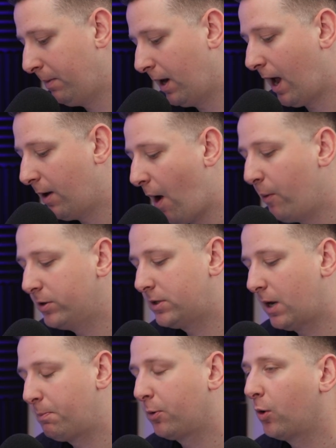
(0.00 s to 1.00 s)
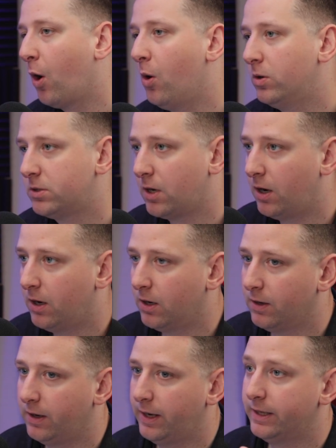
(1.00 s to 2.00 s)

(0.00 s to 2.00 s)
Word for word: I mean, I would say pros are